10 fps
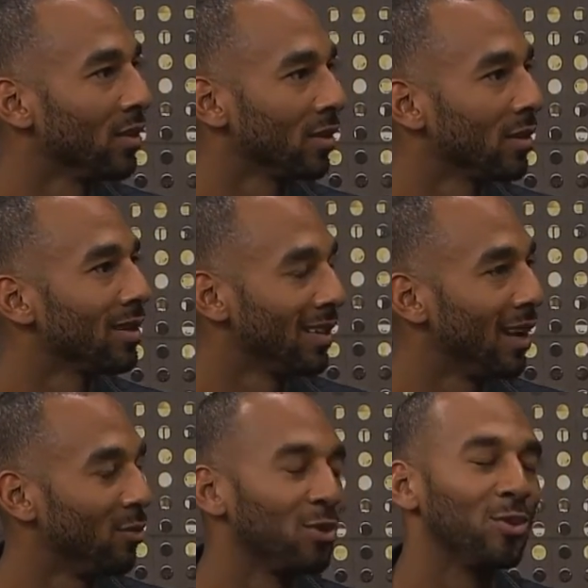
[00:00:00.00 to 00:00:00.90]
Oh,
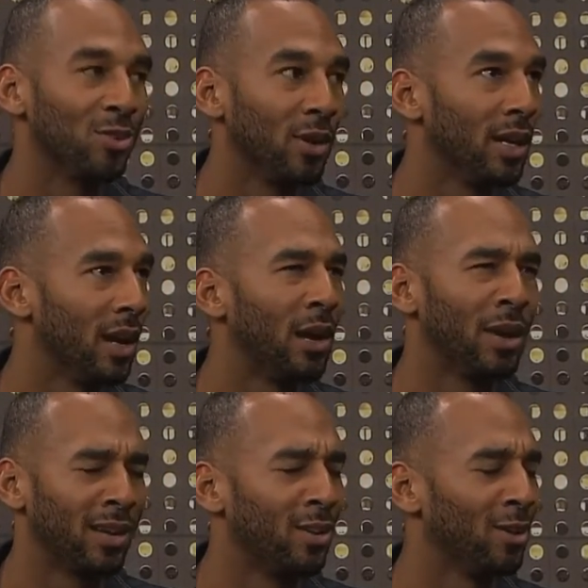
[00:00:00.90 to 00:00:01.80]
yeah, which was great. I
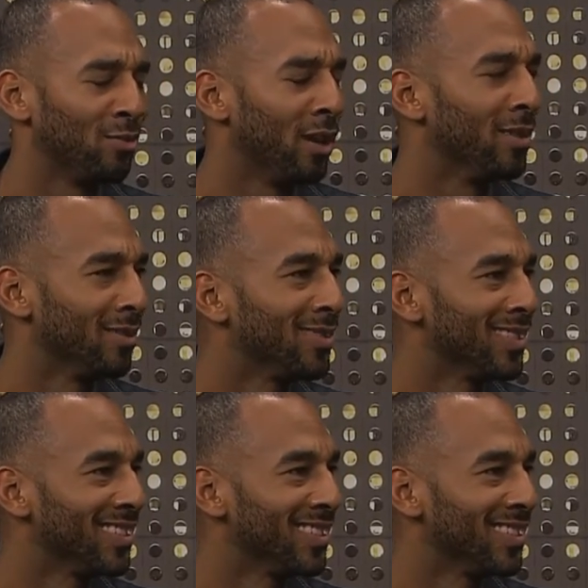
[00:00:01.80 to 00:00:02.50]
had a lot of fun. That's